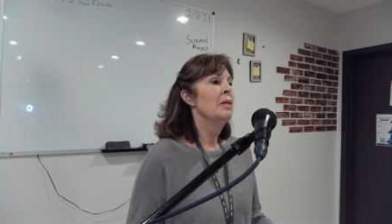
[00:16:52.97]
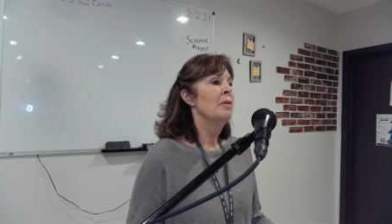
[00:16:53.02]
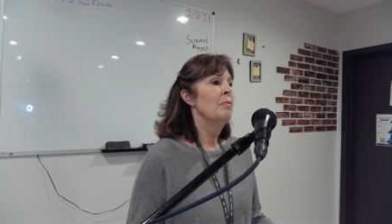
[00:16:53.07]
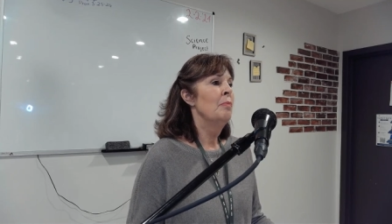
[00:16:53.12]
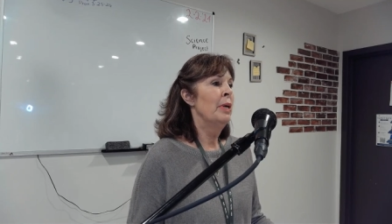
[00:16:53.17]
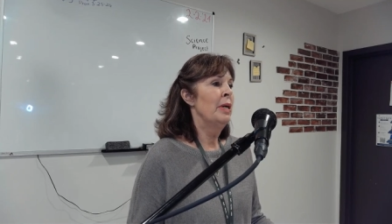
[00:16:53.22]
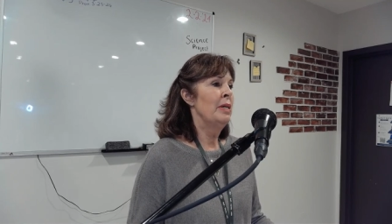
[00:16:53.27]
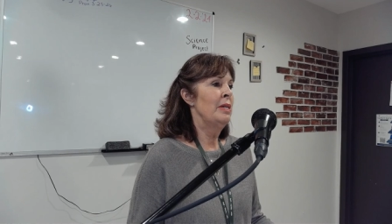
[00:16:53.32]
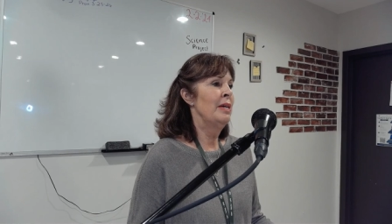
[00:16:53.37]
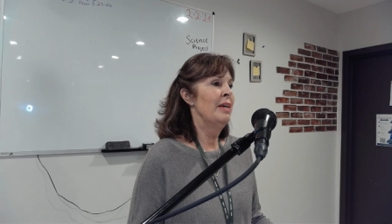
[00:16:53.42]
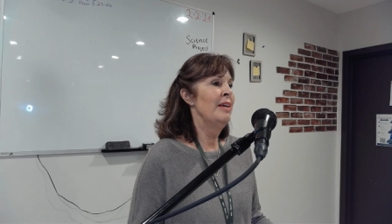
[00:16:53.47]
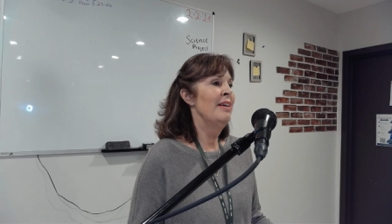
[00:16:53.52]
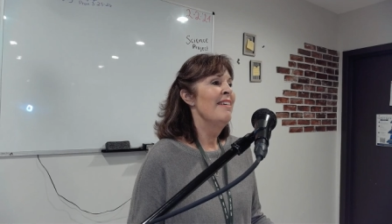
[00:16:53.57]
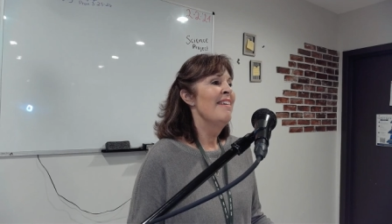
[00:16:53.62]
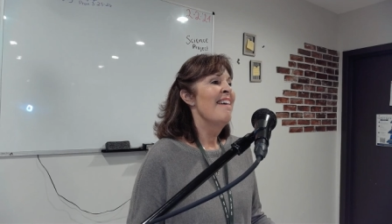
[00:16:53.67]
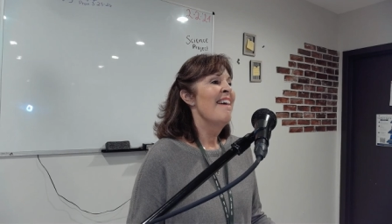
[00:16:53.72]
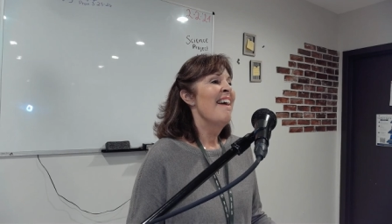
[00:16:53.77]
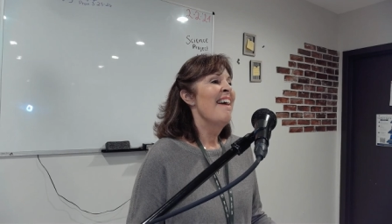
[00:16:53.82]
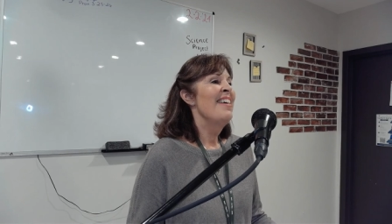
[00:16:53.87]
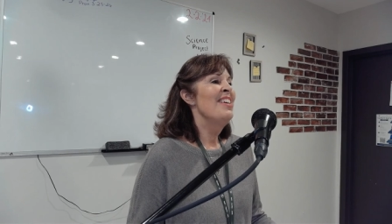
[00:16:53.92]
But,
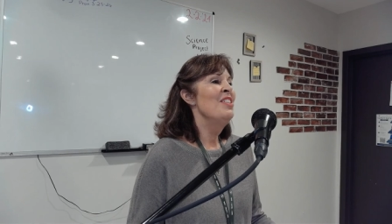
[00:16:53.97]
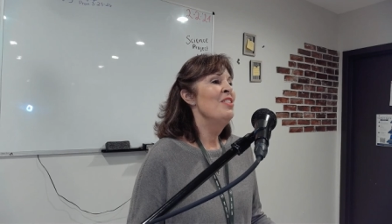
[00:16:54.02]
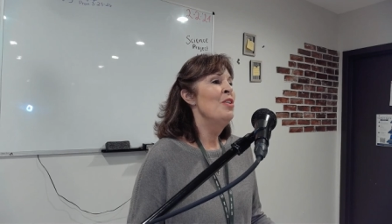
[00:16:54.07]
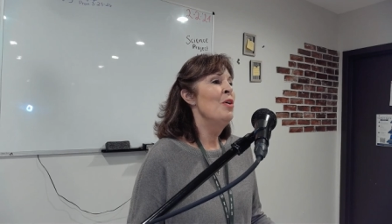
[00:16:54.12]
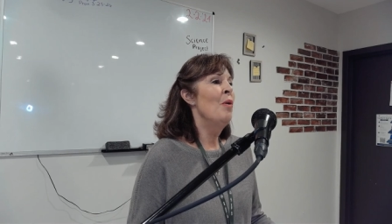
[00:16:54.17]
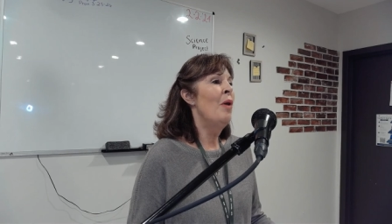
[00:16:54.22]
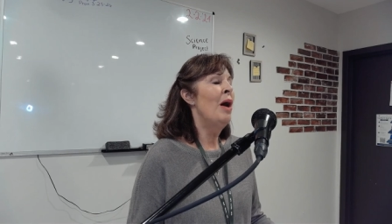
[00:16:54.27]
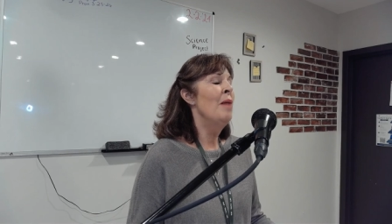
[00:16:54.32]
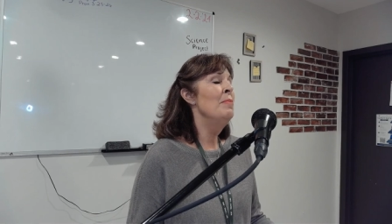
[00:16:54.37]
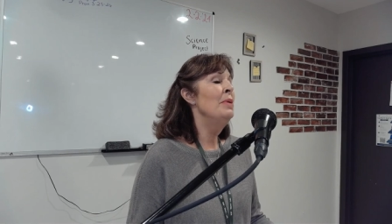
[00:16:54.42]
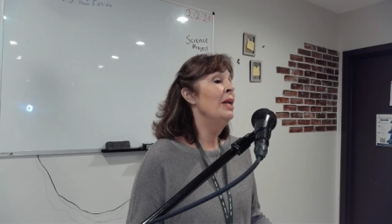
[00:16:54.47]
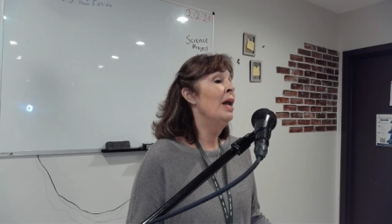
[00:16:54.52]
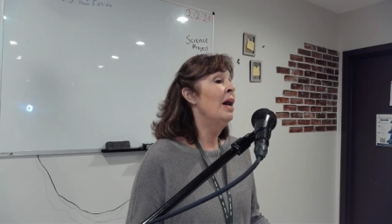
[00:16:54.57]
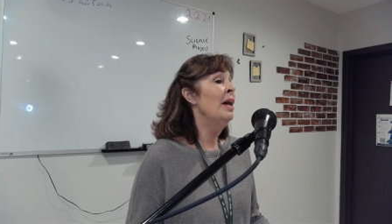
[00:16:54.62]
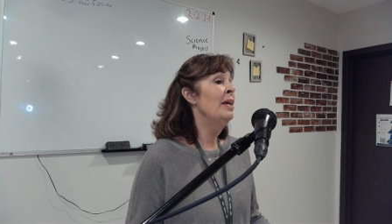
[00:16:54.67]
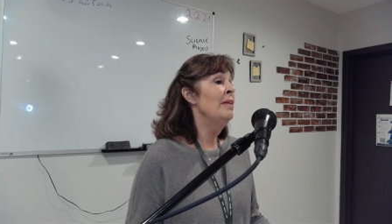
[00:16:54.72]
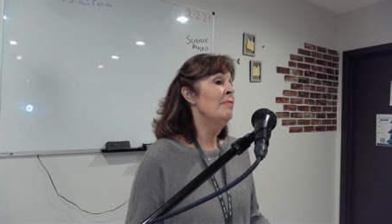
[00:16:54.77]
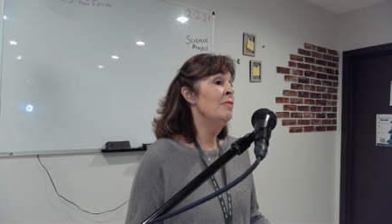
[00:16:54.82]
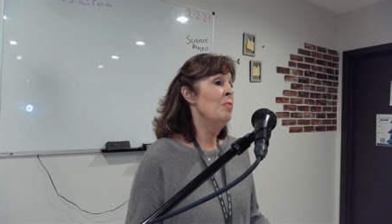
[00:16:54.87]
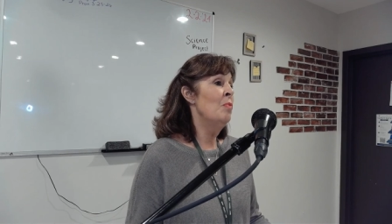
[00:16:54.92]
you know, I mean,
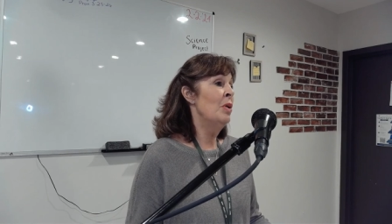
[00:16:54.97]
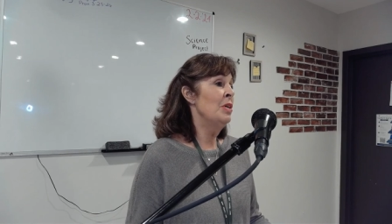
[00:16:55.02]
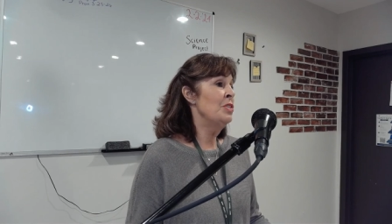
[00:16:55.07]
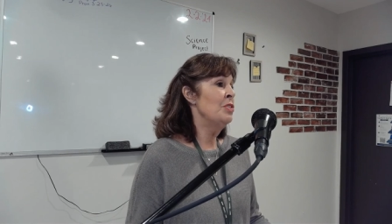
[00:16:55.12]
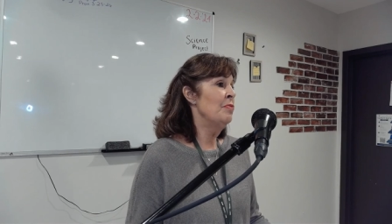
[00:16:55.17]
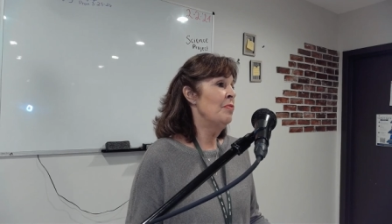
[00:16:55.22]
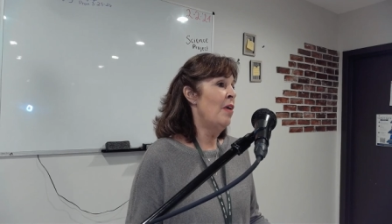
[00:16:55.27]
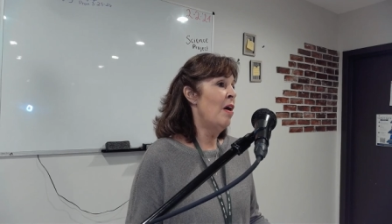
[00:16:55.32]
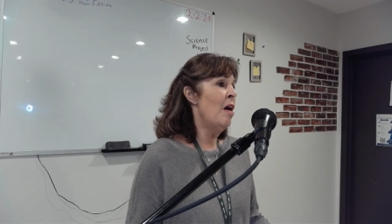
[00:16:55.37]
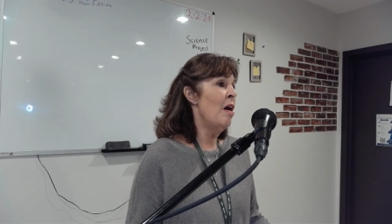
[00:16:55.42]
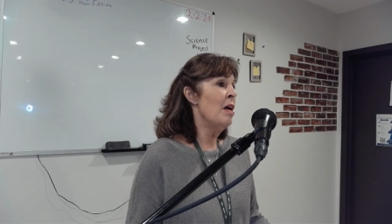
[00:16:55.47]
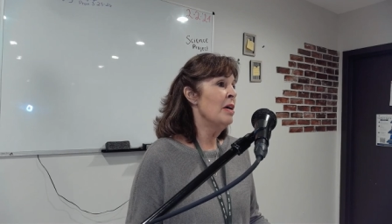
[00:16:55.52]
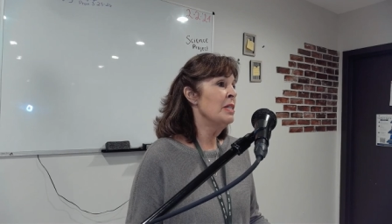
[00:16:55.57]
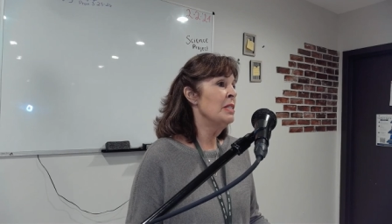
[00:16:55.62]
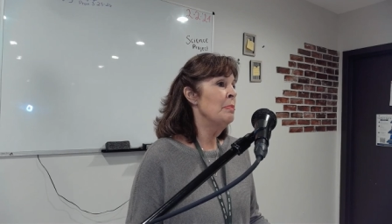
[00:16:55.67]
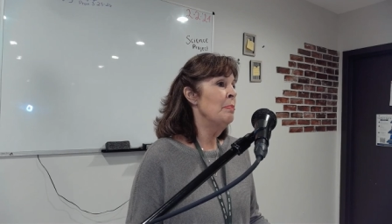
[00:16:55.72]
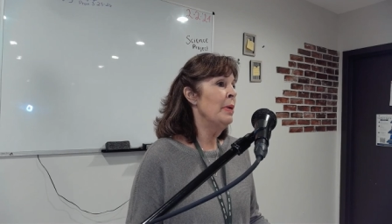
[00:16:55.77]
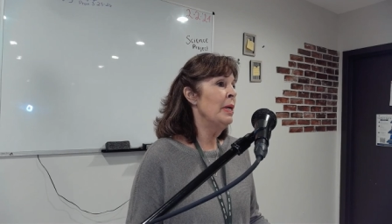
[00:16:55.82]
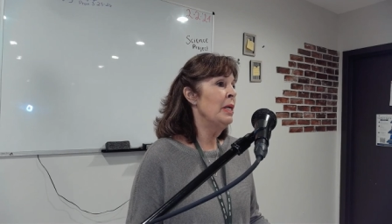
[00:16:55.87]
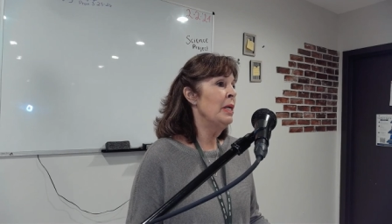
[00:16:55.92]
I even watch
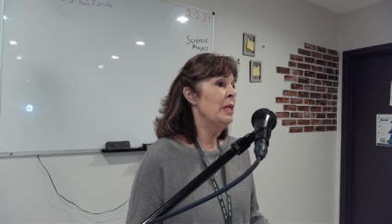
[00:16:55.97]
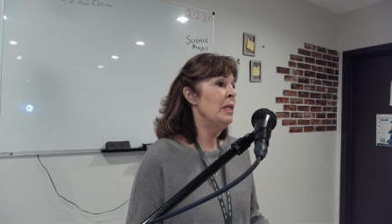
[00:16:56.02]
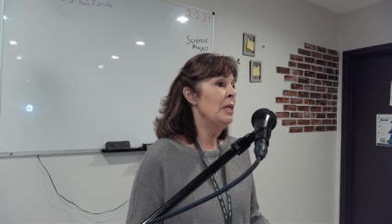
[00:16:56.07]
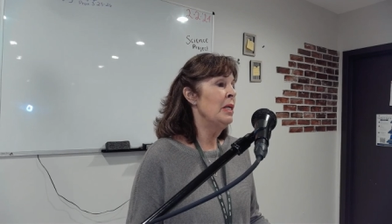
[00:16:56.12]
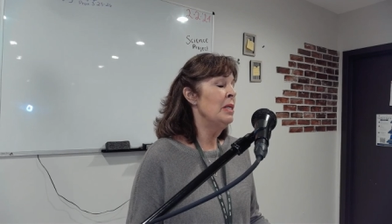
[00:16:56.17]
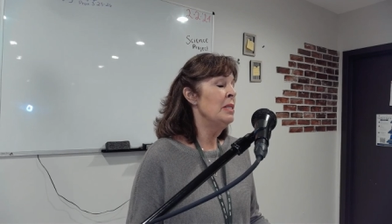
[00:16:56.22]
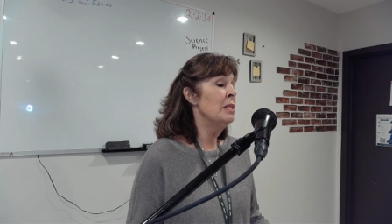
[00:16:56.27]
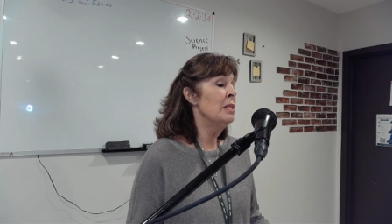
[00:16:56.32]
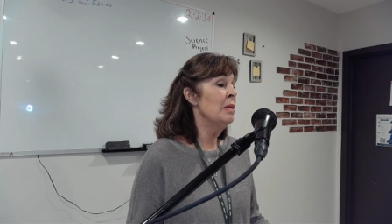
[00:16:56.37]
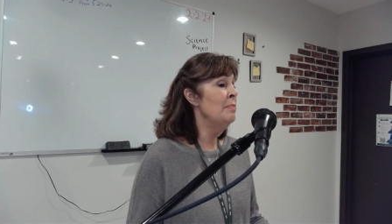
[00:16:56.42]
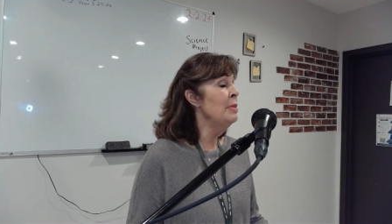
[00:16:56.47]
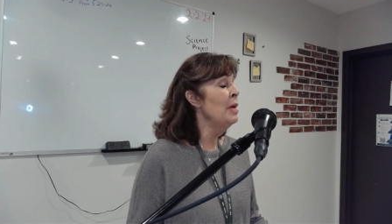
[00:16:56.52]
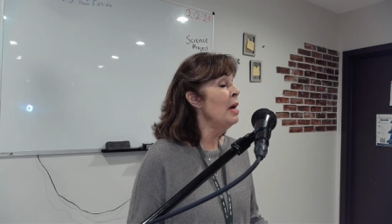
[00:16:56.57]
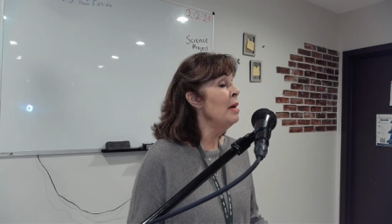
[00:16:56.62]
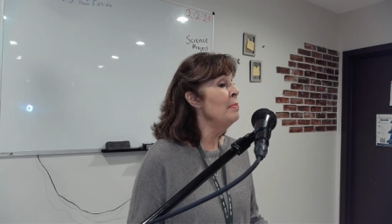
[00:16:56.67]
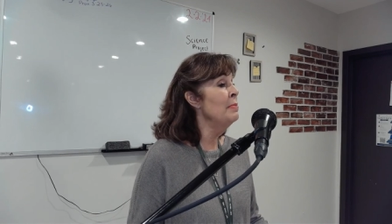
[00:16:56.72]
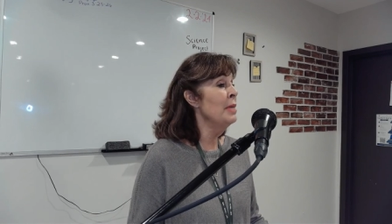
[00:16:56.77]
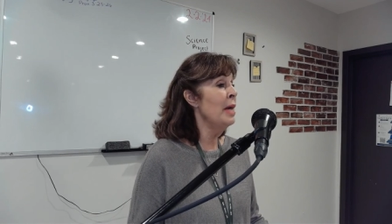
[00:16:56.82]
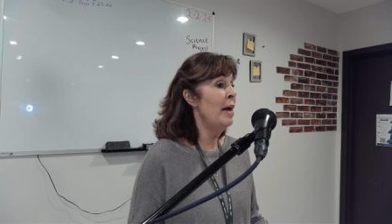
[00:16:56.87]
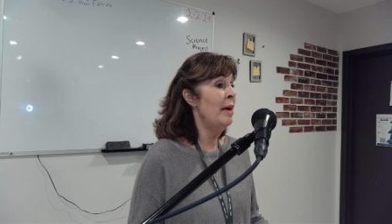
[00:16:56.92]
Fox, but
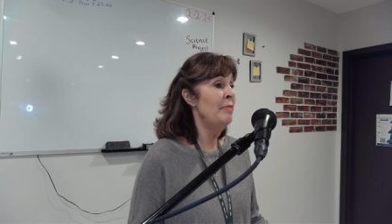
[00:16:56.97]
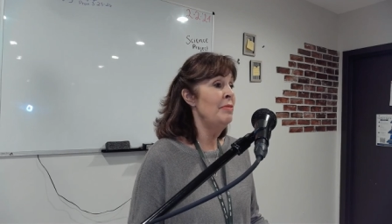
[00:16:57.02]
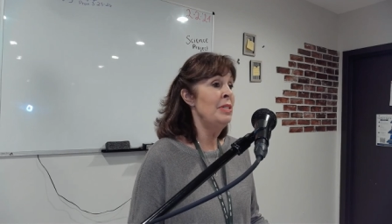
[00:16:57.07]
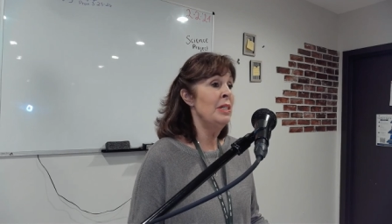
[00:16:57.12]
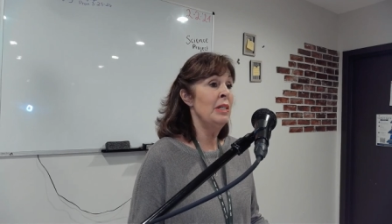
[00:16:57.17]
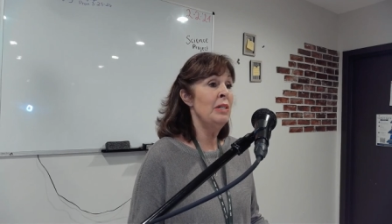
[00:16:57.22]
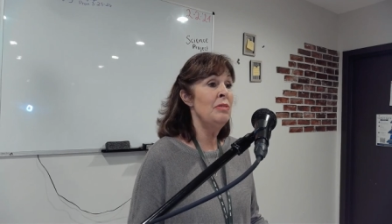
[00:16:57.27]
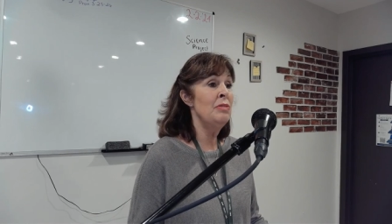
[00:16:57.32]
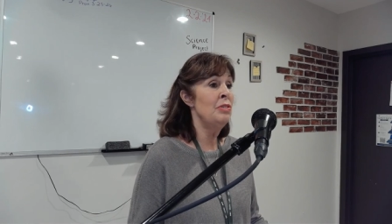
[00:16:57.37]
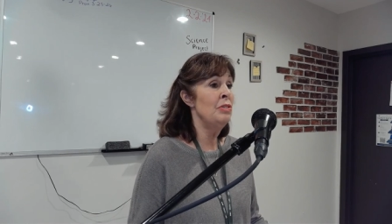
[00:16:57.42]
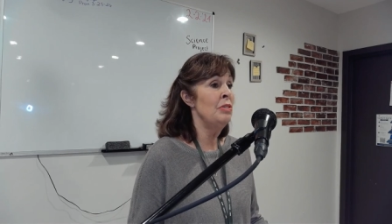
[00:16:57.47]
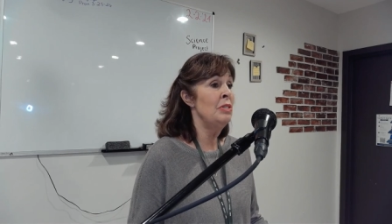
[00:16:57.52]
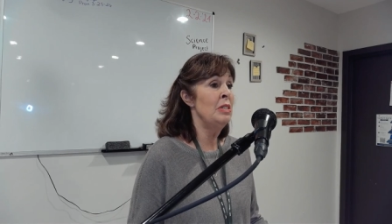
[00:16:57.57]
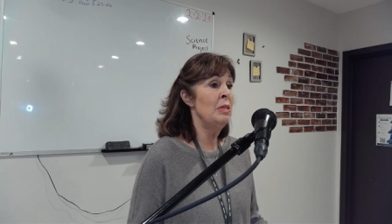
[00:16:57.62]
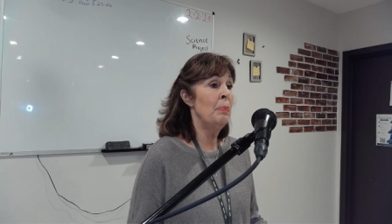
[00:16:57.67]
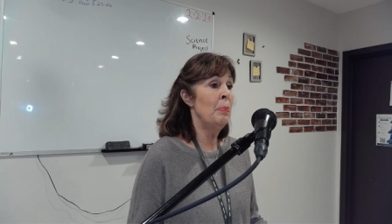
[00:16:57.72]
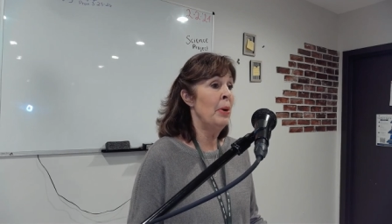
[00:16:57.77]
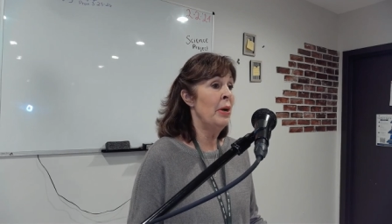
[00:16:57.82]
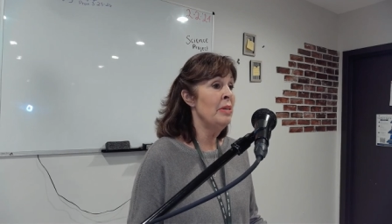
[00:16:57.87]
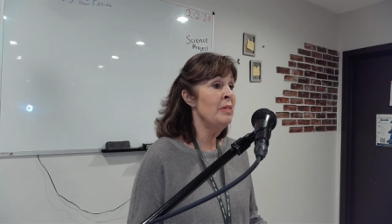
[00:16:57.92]
sometimes I have to tell you, it's just
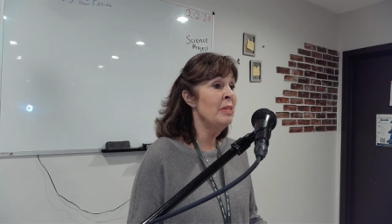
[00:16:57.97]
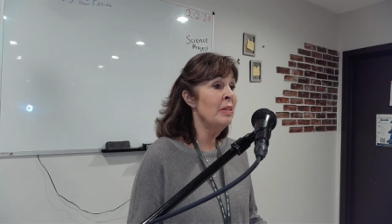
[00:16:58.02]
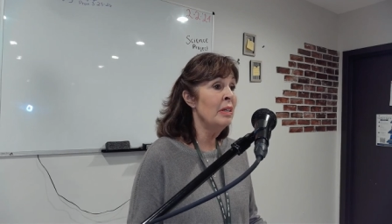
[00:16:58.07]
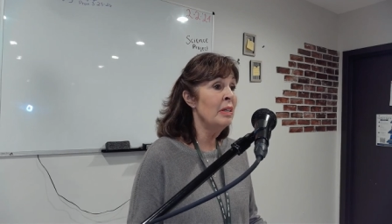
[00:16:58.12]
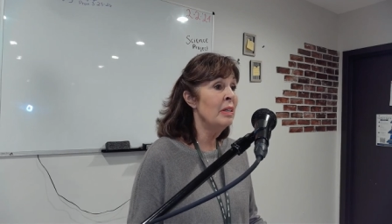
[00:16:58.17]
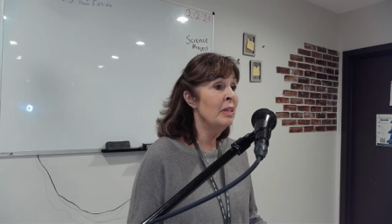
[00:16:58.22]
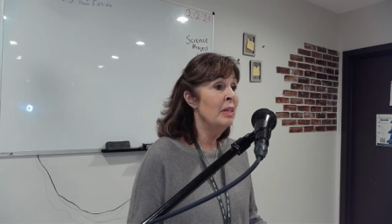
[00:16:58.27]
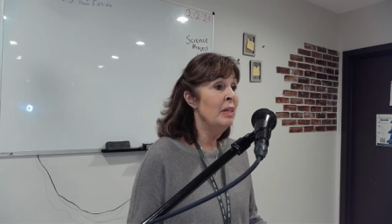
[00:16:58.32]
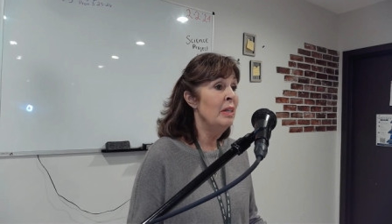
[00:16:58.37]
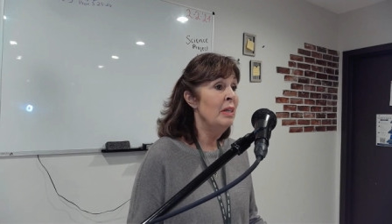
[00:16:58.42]
depressing.